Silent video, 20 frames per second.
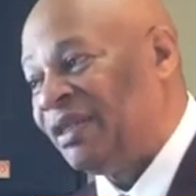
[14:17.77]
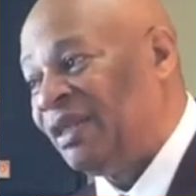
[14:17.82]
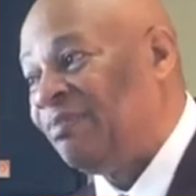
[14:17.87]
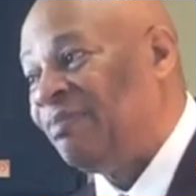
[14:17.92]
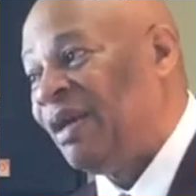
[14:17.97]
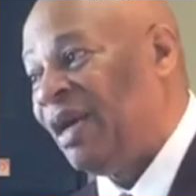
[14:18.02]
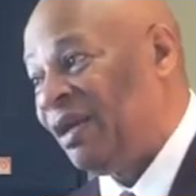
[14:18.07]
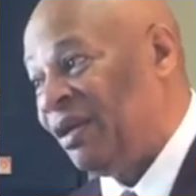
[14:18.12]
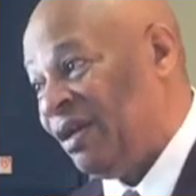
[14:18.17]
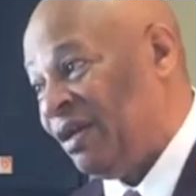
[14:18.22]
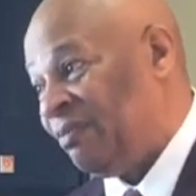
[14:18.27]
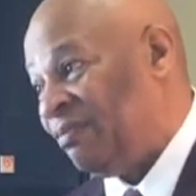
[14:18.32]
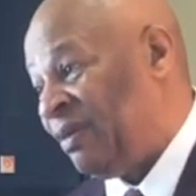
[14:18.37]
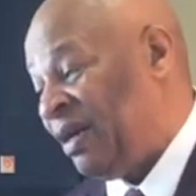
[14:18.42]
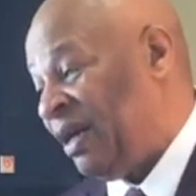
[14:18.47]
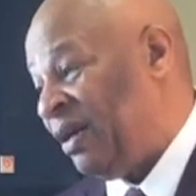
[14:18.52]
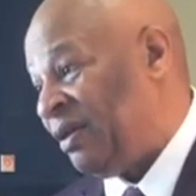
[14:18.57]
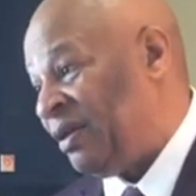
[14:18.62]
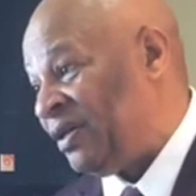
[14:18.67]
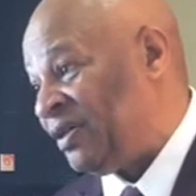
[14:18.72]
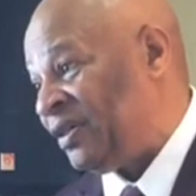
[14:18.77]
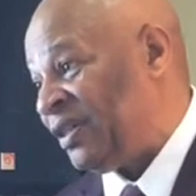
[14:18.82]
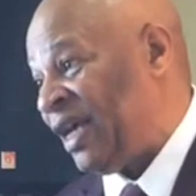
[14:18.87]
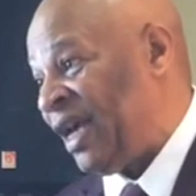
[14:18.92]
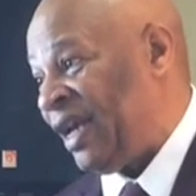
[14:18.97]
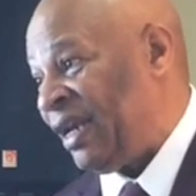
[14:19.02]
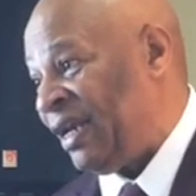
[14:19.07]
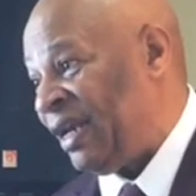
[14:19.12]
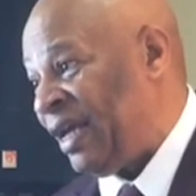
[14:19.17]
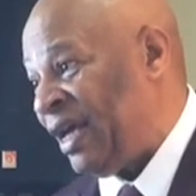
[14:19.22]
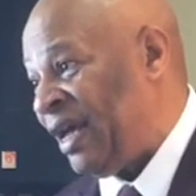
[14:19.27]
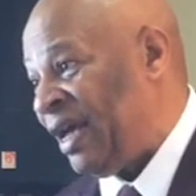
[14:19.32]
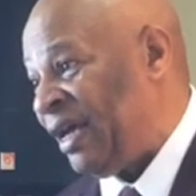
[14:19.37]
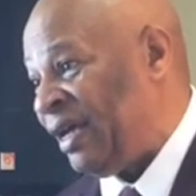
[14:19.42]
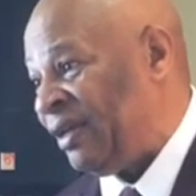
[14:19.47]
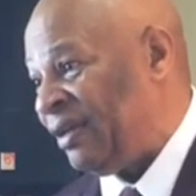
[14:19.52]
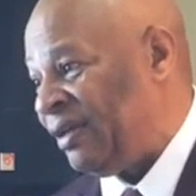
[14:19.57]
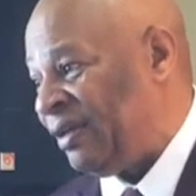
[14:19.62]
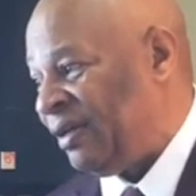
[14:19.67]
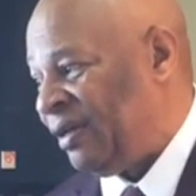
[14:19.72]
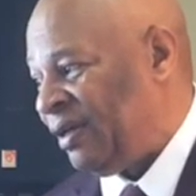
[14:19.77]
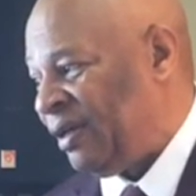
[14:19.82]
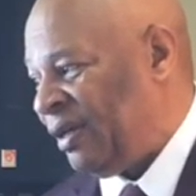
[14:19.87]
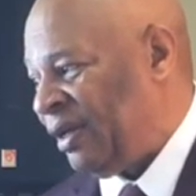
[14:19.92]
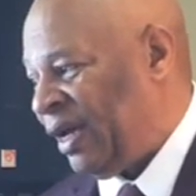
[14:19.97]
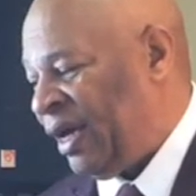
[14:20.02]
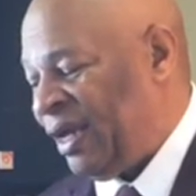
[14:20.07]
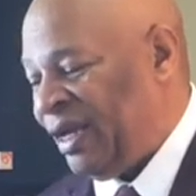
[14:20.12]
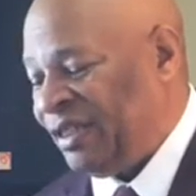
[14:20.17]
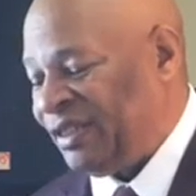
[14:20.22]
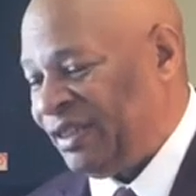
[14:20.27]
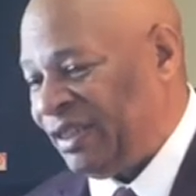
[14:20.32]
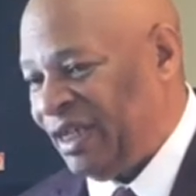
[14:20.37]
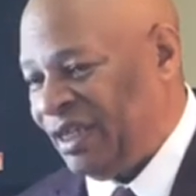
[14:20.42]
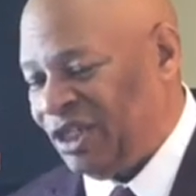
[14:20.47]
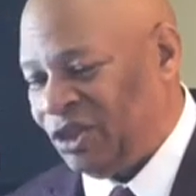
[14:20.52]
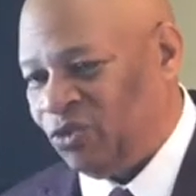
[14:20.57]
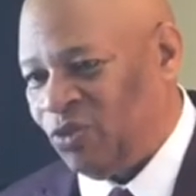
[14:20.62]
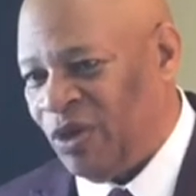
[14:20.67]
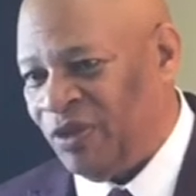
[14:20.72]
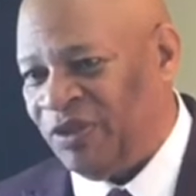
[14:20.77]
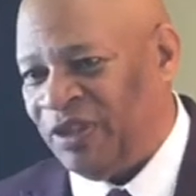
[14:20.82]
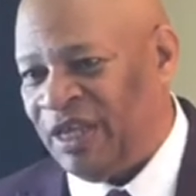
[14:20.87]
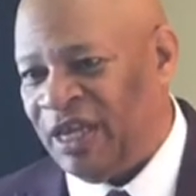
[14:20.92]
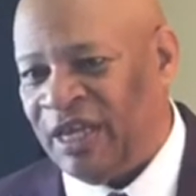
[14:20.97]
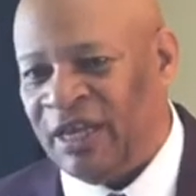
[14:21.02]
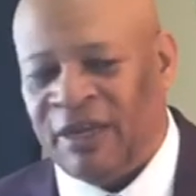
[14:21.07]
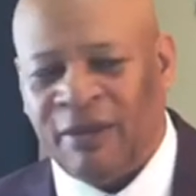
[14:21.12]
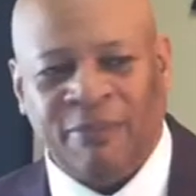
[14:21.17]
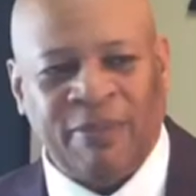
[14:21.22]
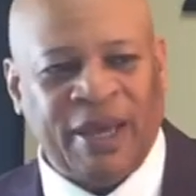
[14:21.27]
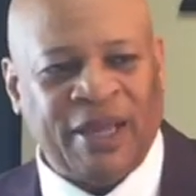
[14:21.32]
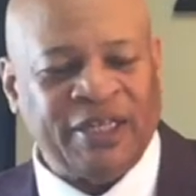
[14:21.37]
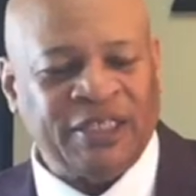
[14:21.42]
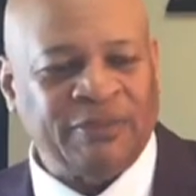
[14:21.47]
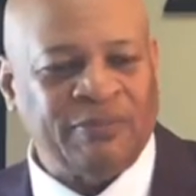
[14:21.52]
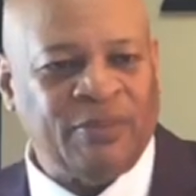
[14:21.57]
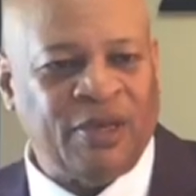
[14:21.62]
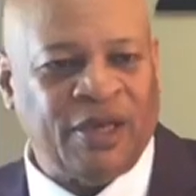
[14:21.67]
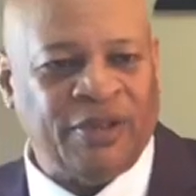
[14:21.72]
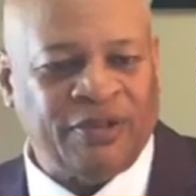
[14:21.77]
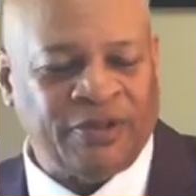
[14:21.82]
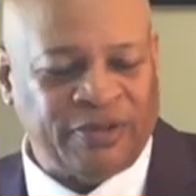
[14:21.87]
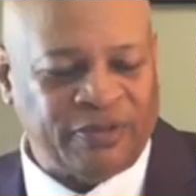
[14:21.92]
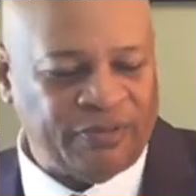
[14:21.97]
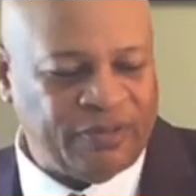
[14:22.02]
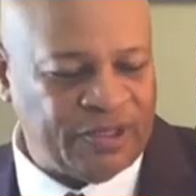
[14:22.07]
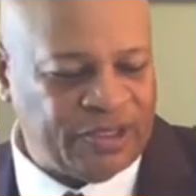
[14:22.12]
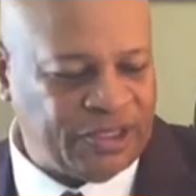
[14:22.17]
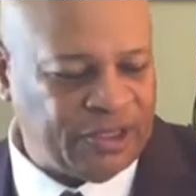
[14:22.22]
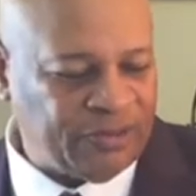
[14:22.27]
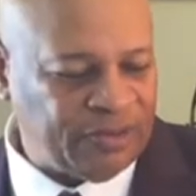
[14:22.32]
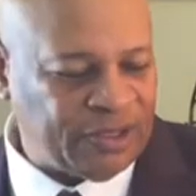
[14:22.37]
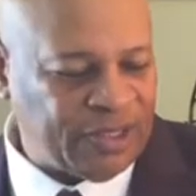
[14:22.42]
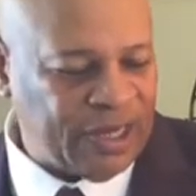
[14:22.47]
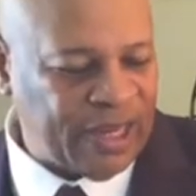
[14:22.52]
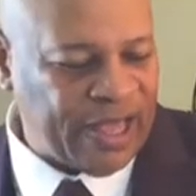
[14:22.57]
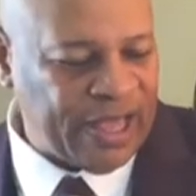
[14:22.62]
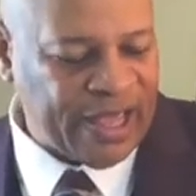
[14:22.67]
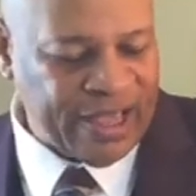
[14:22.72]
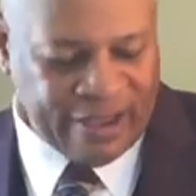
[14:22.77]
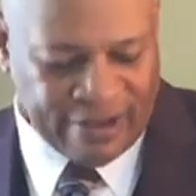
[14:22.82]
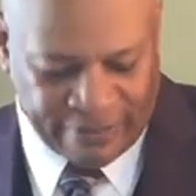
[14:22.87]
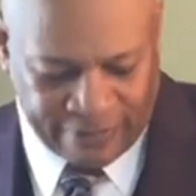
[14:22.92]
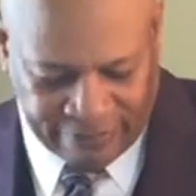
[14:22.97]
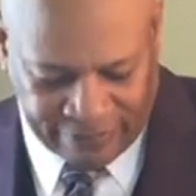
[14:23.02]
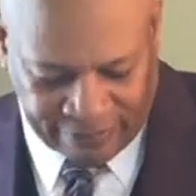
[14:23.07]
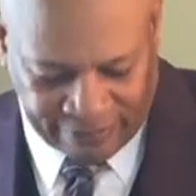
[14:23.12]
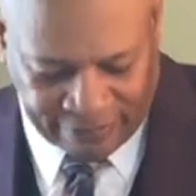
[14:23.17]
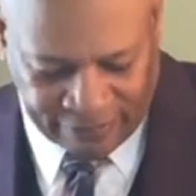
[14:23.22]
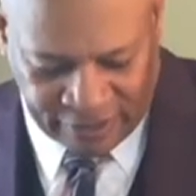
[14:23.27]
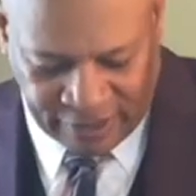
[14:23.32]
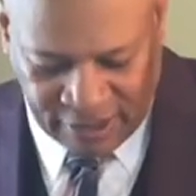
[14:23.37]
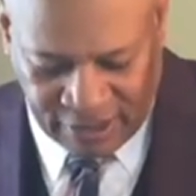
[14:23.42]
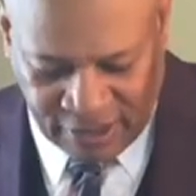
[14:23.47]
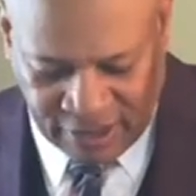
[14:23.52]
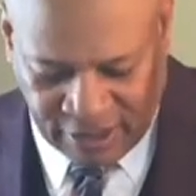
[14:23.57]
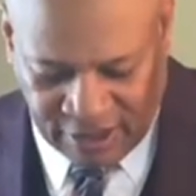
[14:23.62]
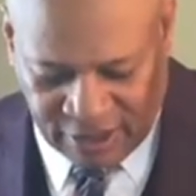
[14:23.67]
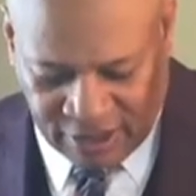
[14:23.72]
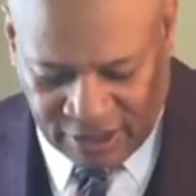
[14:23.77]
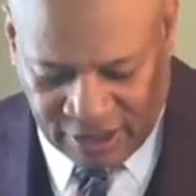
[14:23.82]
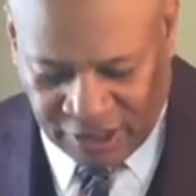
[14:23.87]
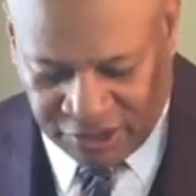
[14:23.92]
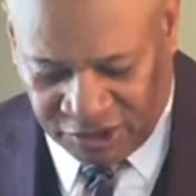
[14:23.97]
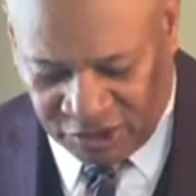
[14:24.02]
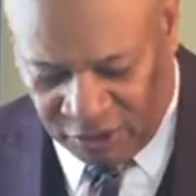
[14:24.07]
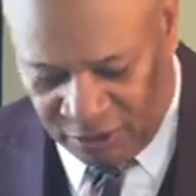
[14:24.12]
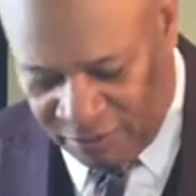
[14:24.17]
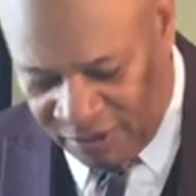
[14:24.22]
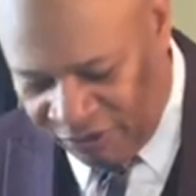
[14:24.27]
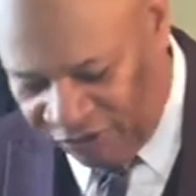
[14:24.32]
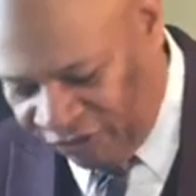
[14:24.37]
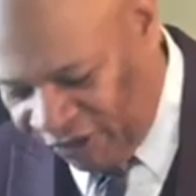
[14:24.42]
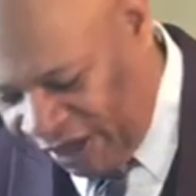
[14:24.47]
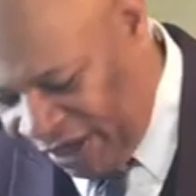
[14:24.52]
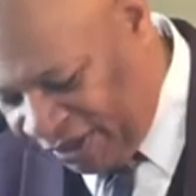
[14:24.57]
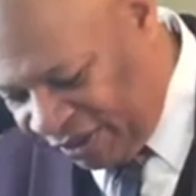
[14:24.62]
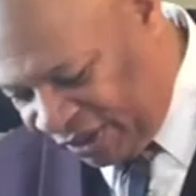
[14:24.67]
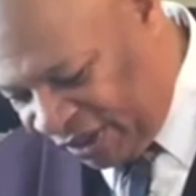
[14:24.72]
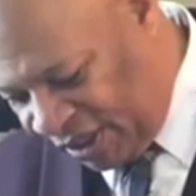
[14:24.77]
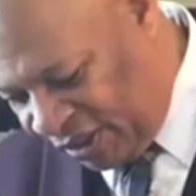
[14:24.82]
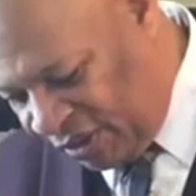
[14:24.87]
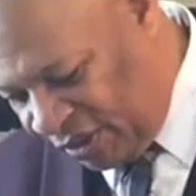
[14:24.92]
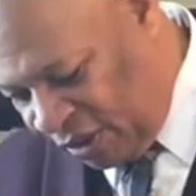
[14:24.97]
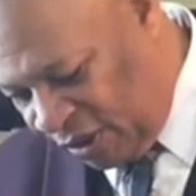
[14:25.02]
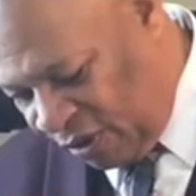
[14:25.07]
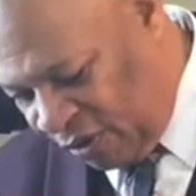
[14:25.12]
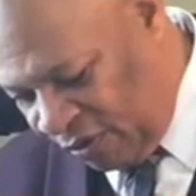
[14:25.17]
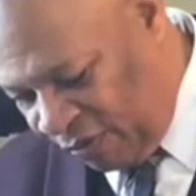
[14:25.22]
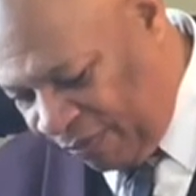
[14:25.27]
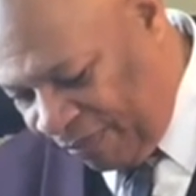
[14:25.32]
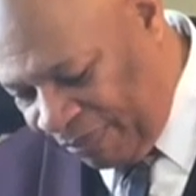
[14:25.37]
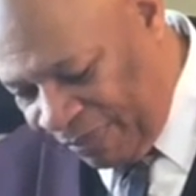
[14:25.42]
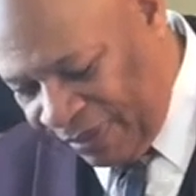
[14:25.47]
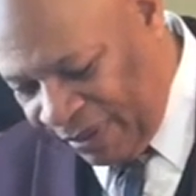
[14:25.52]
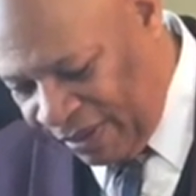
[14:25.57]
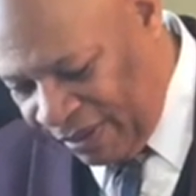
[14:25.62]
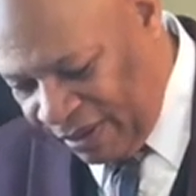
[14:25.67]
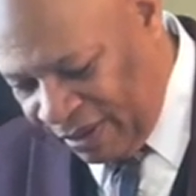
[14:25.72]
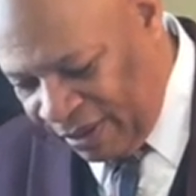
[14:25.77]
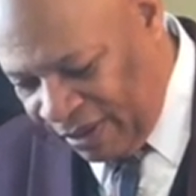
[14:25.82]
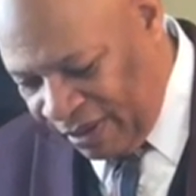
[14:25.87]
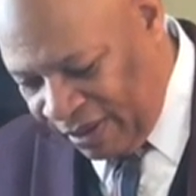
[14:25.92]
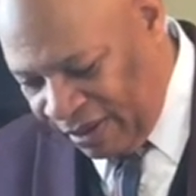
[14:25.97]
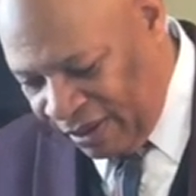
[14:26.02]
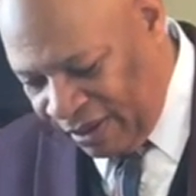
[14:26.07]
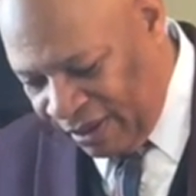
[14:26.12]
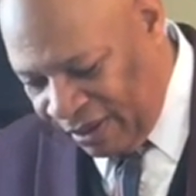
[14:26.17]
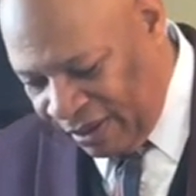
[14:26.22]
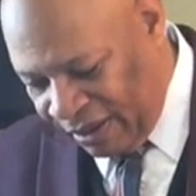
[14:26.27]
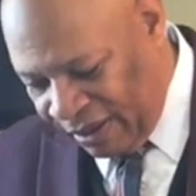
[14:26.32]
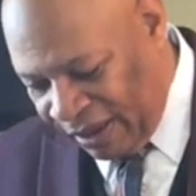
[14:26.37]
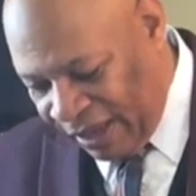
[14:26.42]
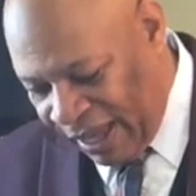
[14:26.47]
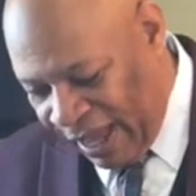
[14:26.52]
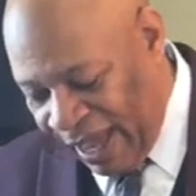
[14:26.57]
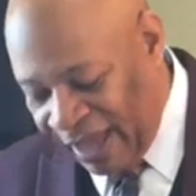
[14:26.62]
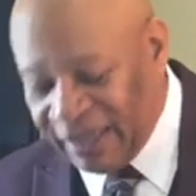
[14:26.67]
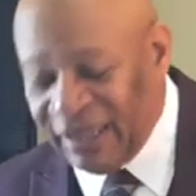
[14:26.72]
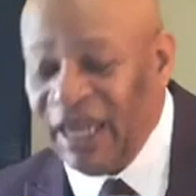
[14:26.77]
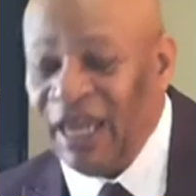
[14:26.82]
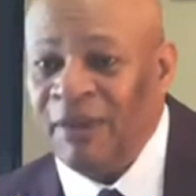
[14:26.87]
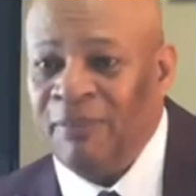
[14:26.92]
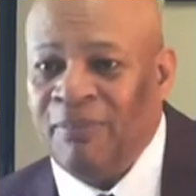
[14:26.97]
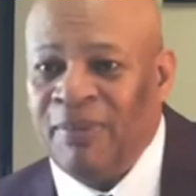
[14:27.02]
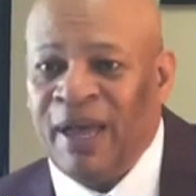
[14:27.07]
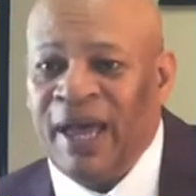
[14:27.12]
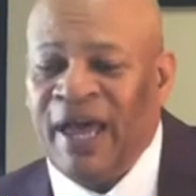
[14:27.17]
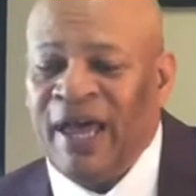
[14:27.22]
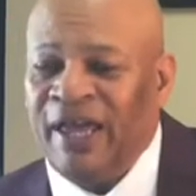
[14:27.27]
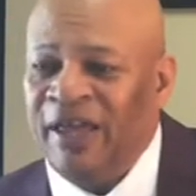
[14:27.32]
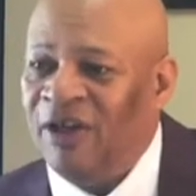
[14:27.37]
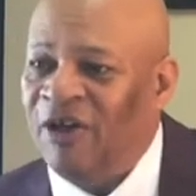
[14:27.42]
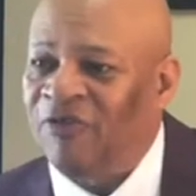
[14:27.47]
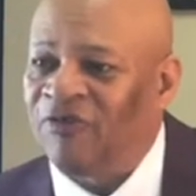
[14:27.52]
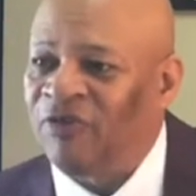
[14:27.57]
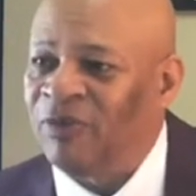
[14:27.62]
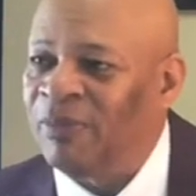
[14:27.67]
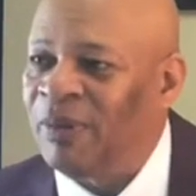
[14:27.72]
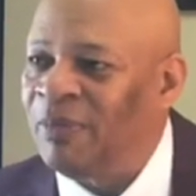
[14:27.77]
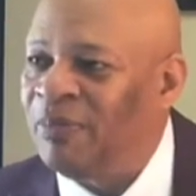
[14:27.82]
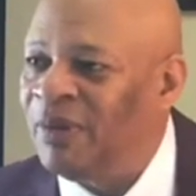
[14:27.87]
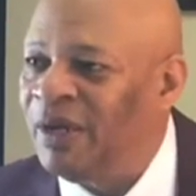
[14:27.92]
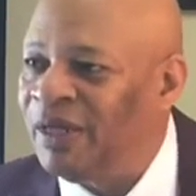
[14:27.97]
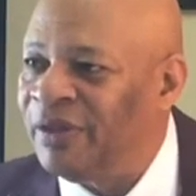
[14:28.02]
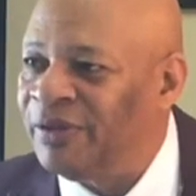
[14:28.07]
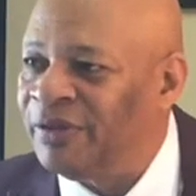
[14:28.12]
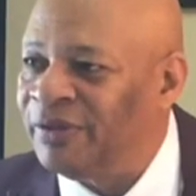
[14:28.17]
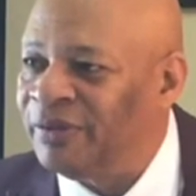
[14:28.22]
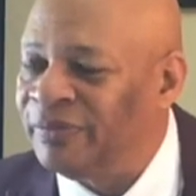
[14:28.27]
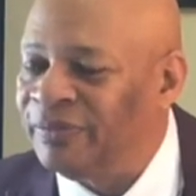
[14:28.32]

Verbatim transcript: He made good money on the sideline. And he said this one thing about his mother when she was alive. He told my father, said, you know, I can't buy help for my mother.